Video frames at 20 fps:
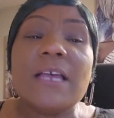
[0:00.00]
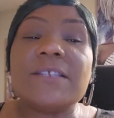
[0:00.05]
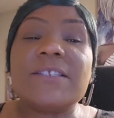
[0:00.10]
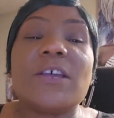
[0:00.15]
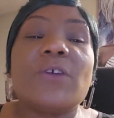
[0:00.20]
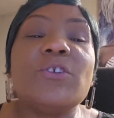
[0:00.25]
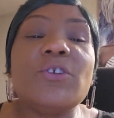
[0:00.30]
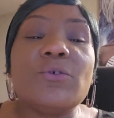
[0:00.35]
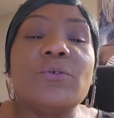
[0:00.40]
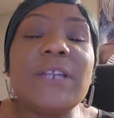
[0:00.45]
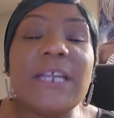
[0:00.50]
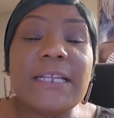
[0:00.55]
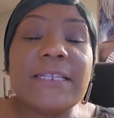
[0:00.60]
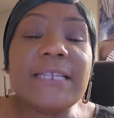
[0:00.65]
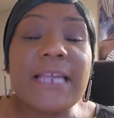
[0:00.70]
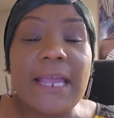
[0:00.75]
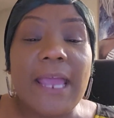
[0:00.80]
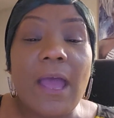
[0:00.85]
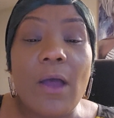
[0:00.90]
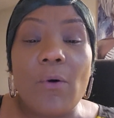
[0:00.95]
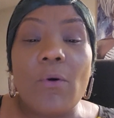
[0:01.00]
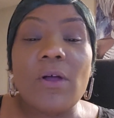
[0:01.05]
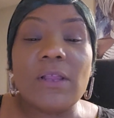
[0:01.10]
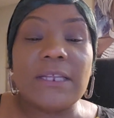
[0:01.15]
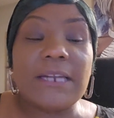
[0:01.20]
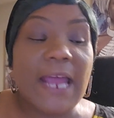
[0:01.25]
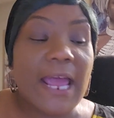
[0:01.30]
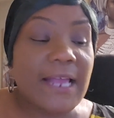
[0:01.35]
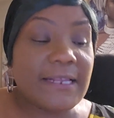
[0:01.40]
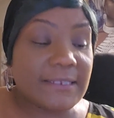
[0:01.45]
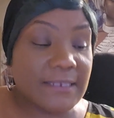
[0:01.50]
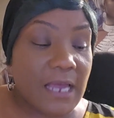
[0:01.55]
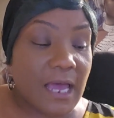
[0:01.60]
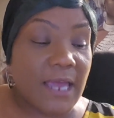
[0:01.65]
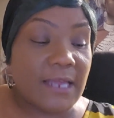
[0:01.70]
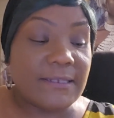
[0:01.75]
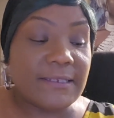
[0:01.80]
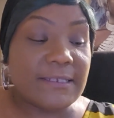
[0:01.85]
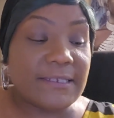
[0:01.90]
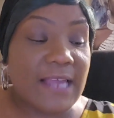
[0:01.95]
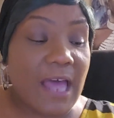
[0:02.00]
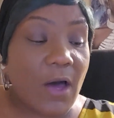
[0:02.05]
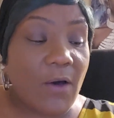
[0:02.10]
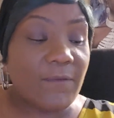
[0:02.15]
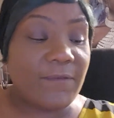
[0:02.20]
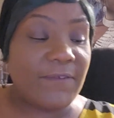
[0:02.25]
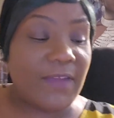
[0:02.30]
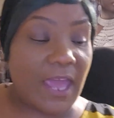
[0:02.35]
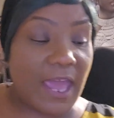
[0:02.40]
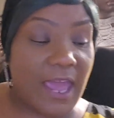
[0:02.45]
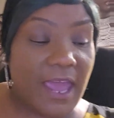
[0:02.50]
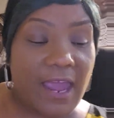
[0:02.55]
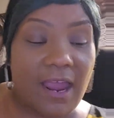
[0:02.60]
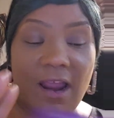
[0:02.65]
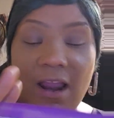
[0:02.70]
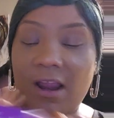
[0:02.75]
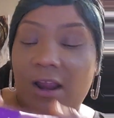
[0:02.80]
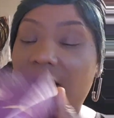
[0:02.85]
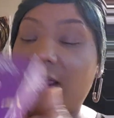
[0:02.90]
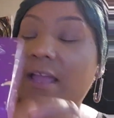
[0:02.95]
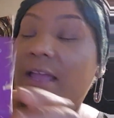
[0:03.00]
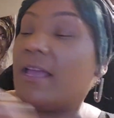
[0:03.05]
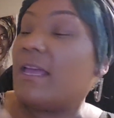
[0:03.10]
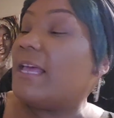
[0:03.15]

So you need to get all of that done. Self-care.